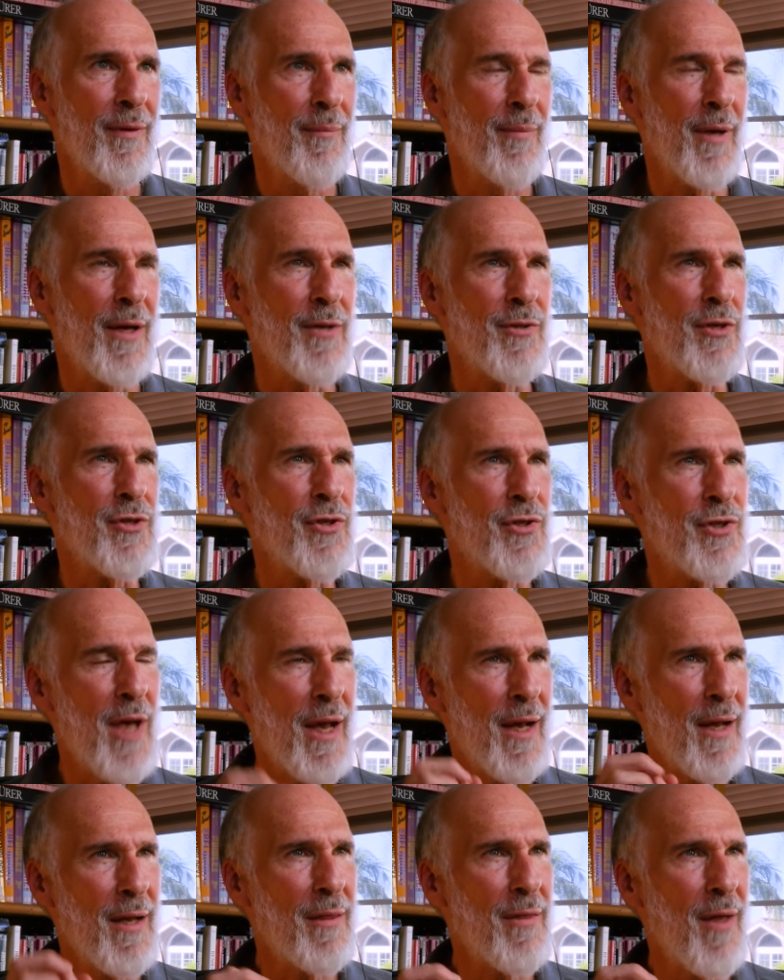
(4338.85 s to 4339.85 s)
because a
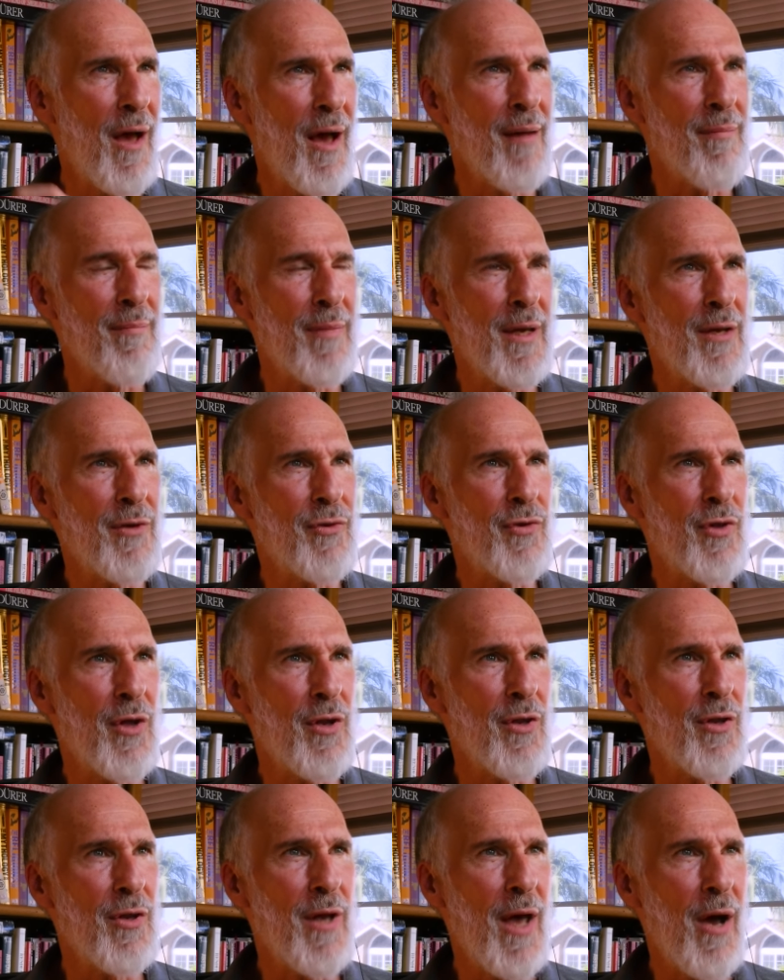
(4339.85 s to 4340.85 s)
second thought means
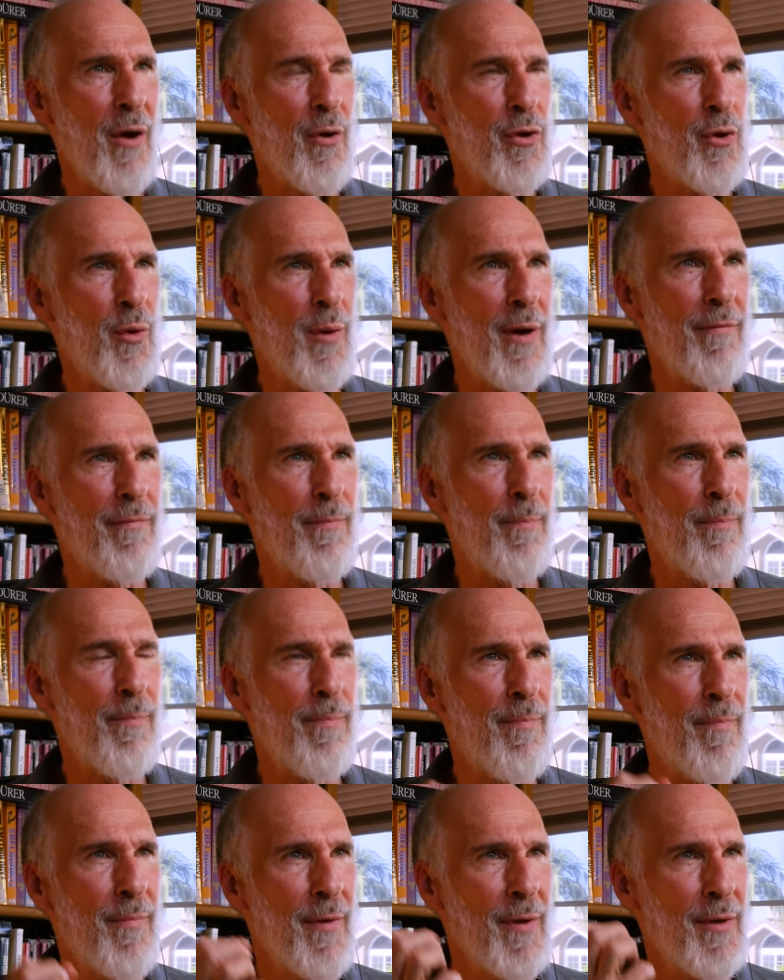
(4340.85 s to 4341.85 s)
that now you have
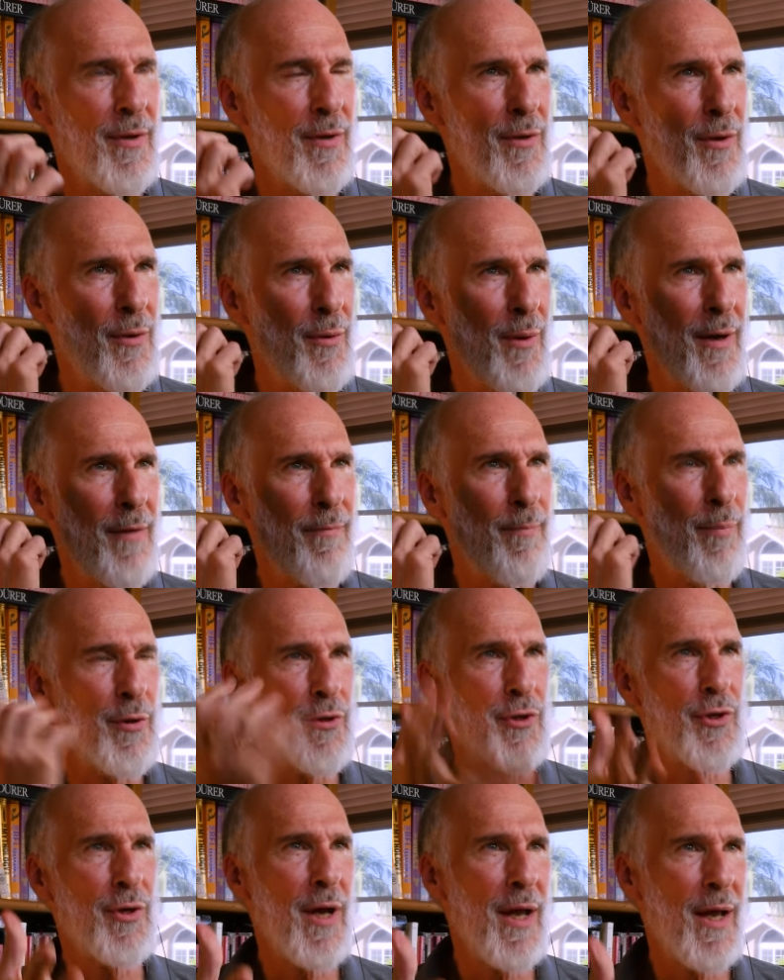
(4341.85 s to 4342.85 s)
you have
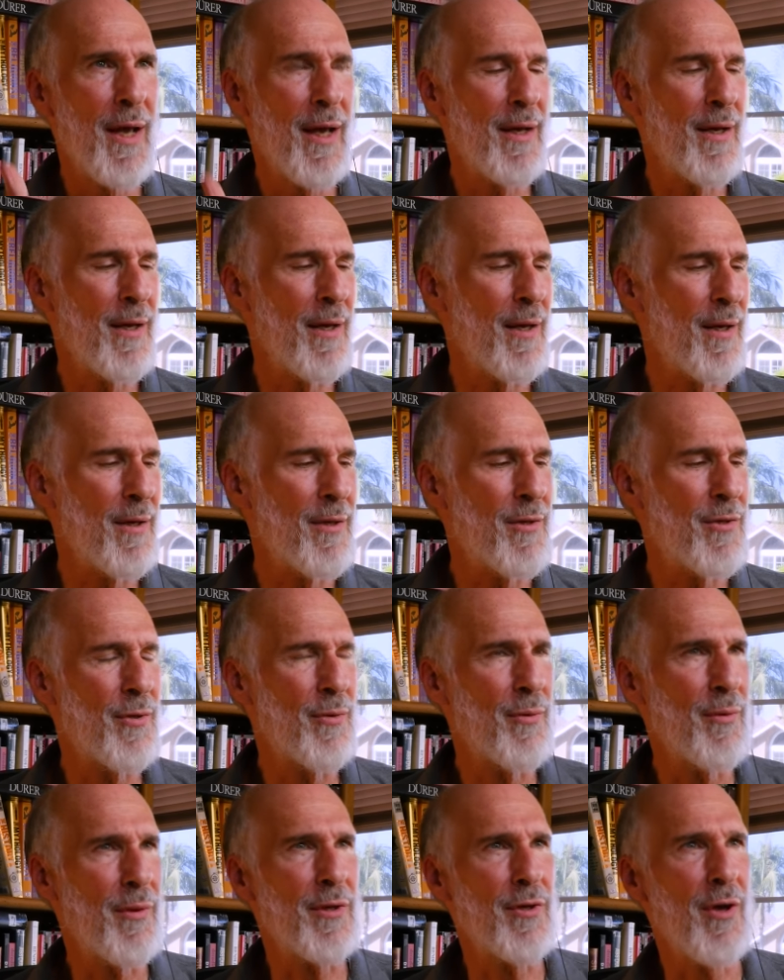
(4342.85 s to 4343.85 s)
put your hand
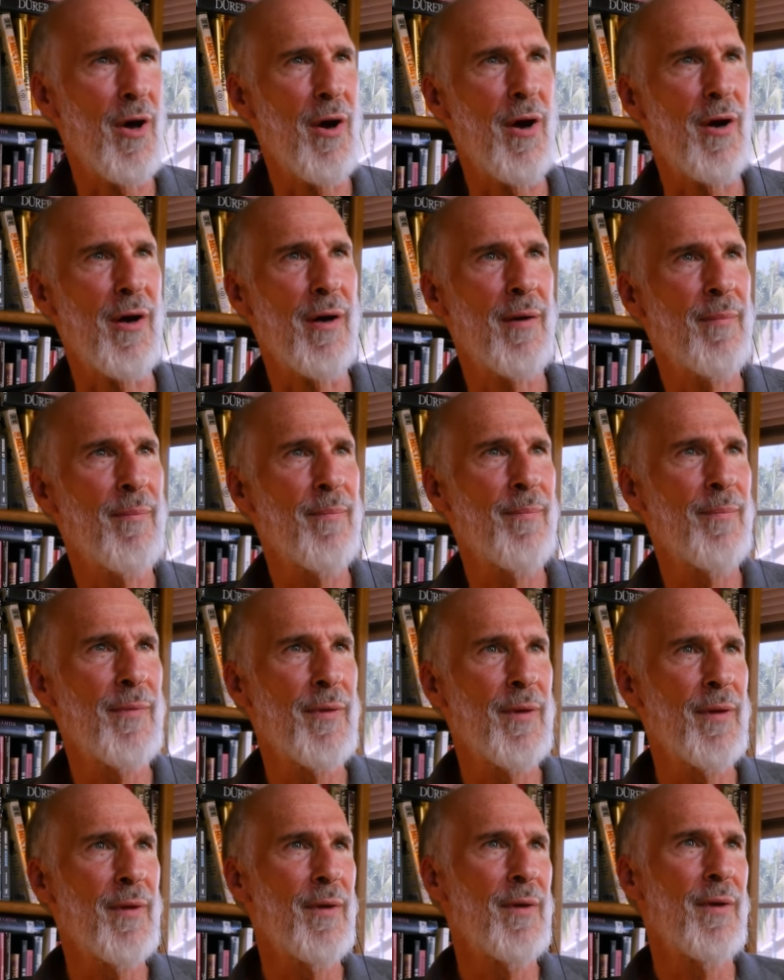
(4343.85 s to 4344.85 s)
into the tar.
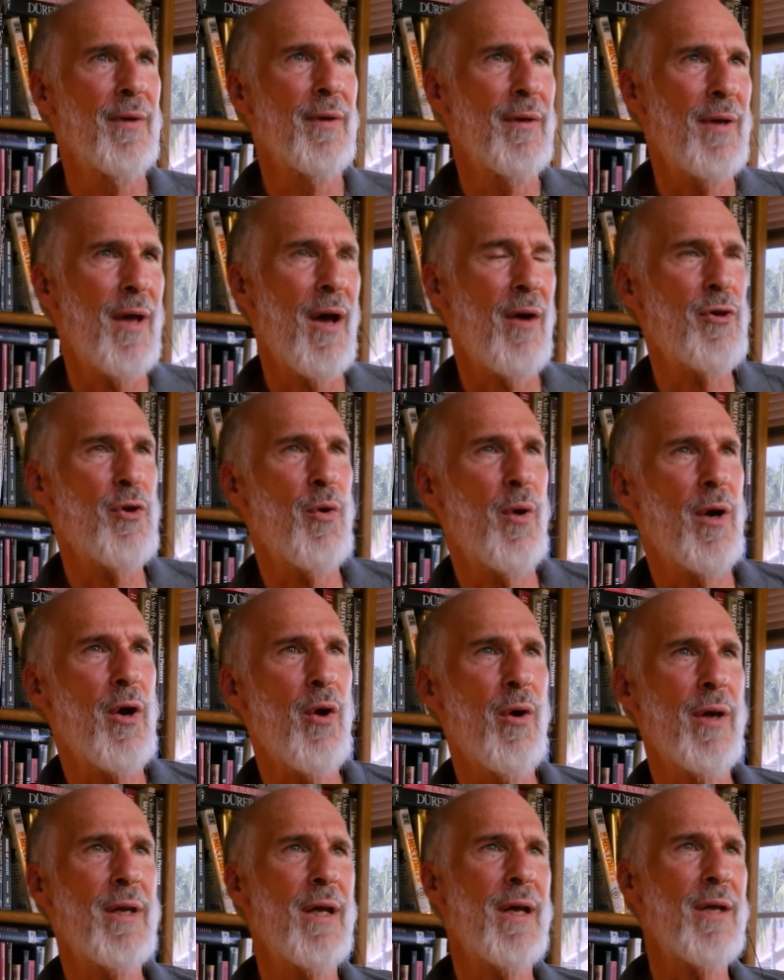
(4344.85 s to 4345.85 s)
Now you are
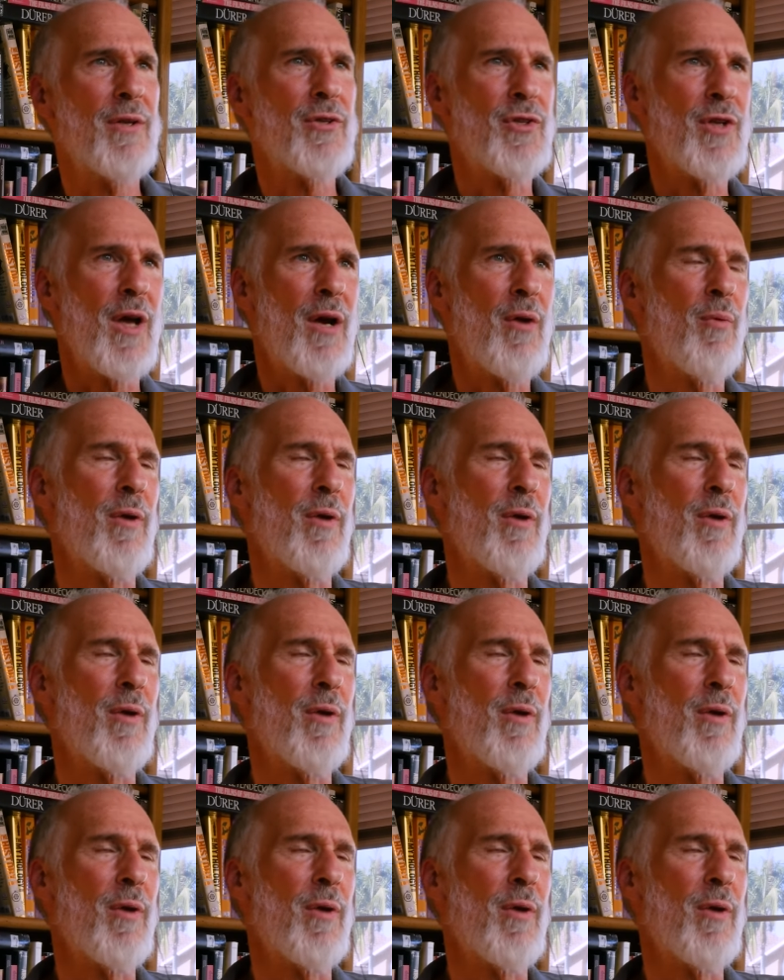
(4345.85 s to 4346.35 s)
going to get stuck